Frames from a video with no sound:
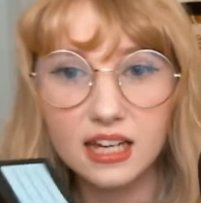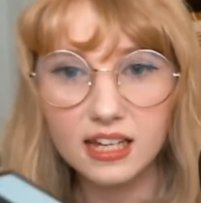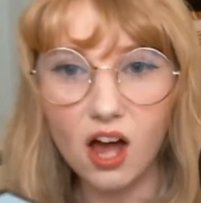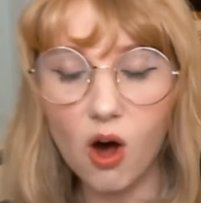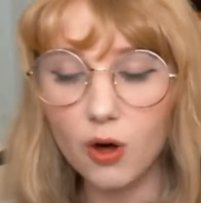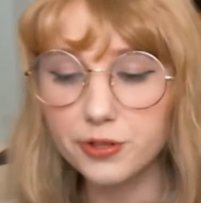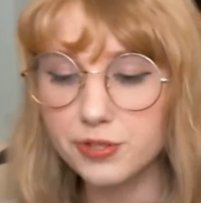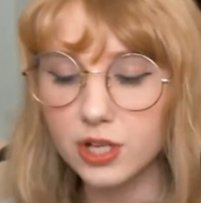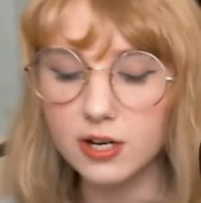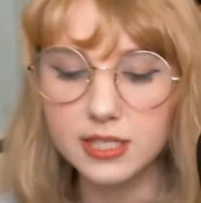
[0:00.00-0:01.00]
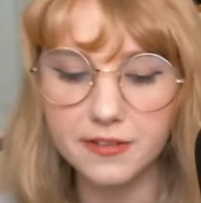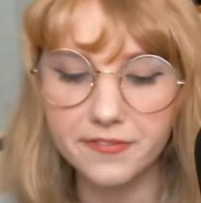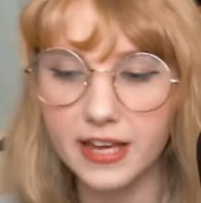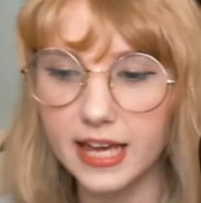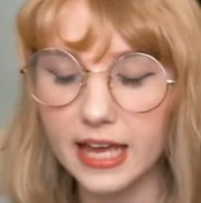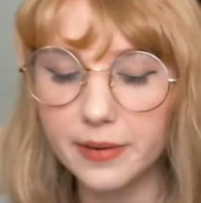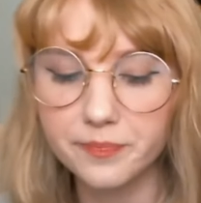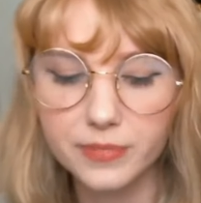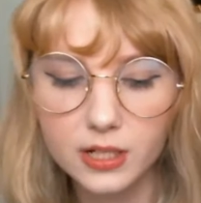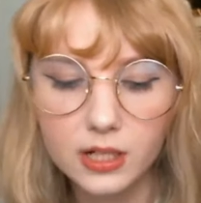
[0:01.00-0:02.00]
Got all those cards to fit in.
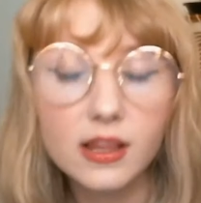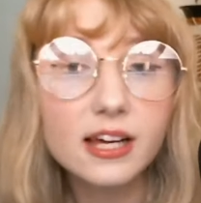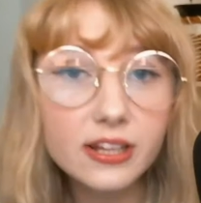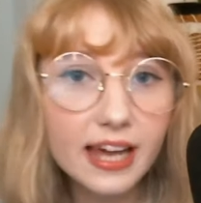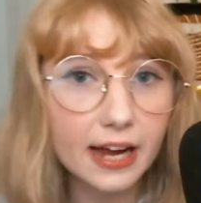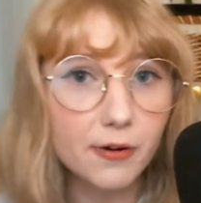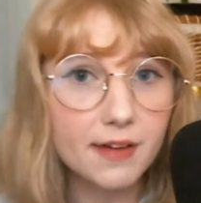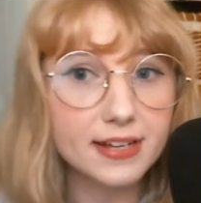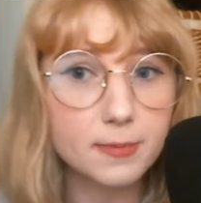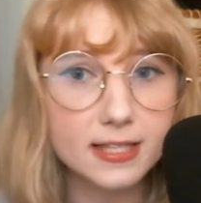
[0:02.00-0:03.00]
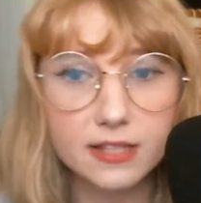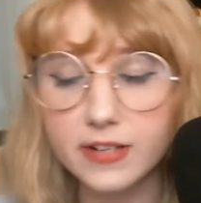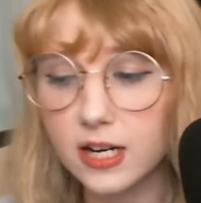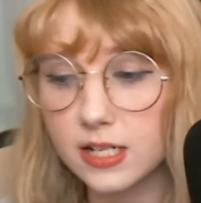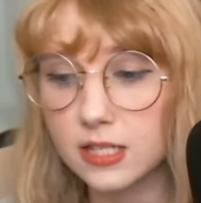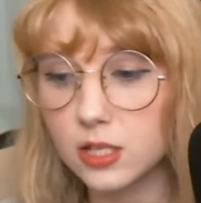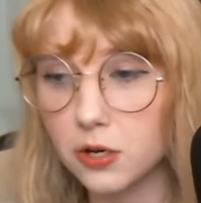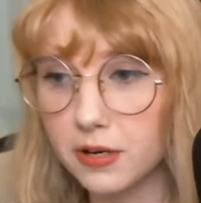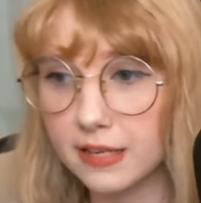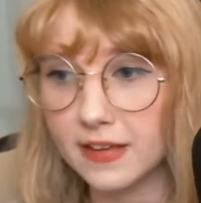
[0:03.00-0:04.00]
Luckily, I don't have expensive cards,
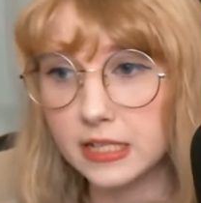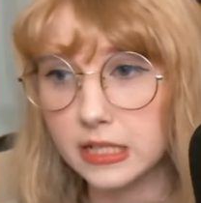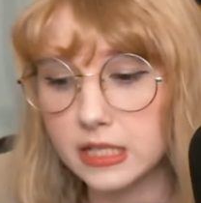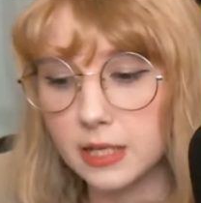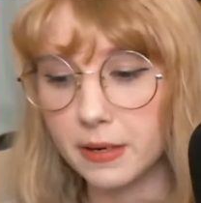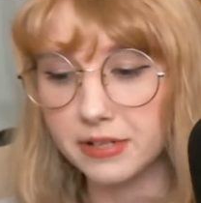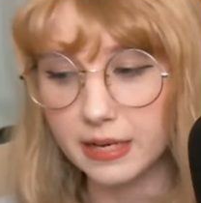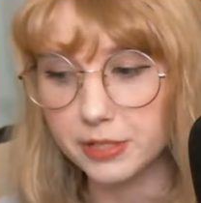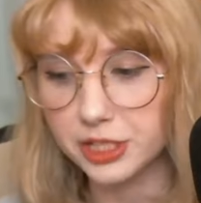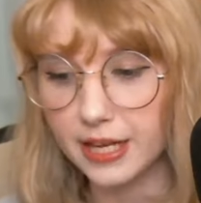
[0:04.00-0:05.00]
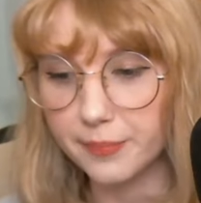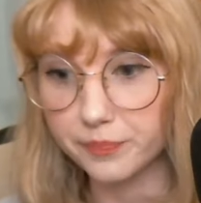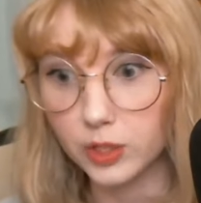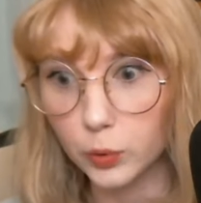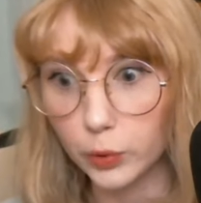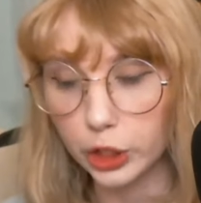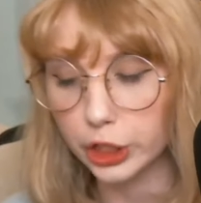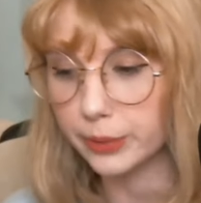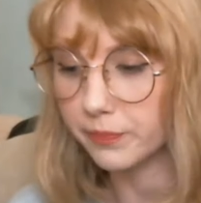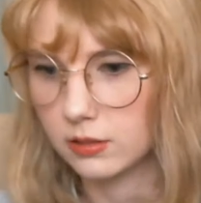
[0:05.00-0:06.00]
so if that does somehow damage them, we're
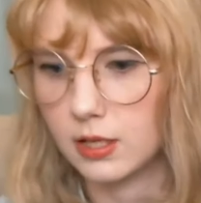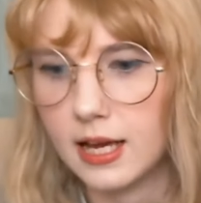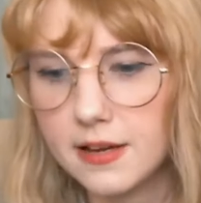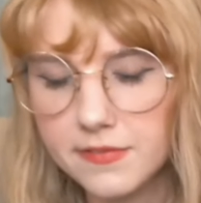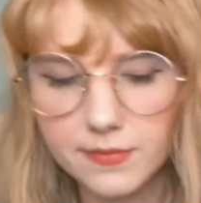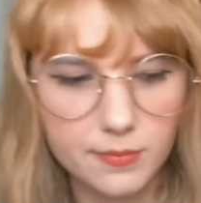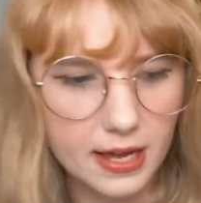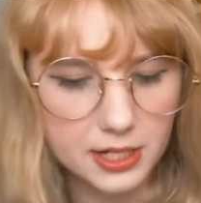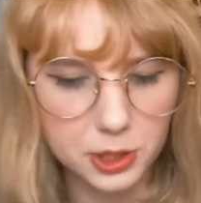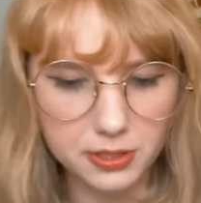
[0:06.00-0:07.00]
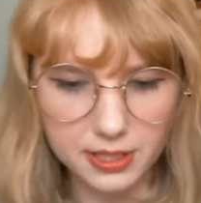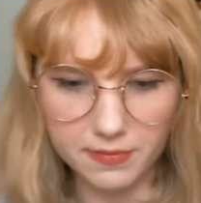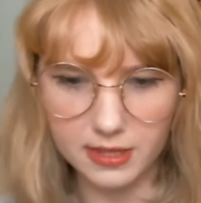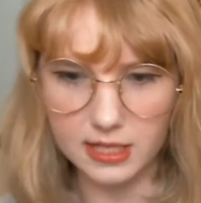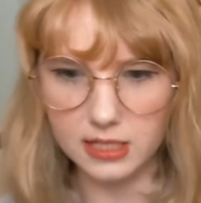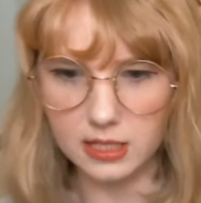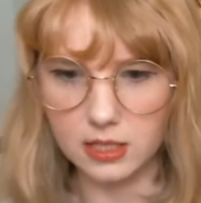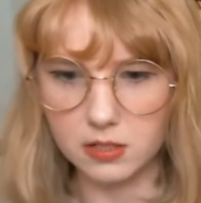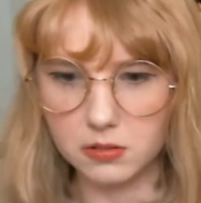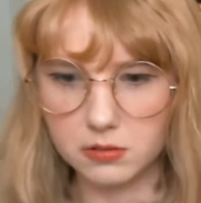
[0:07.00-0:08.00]
good. I have extras of these
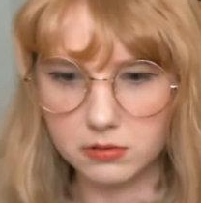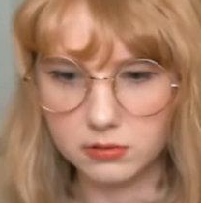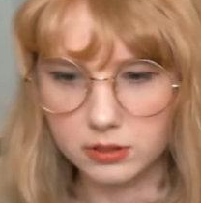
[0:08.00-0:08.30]
though.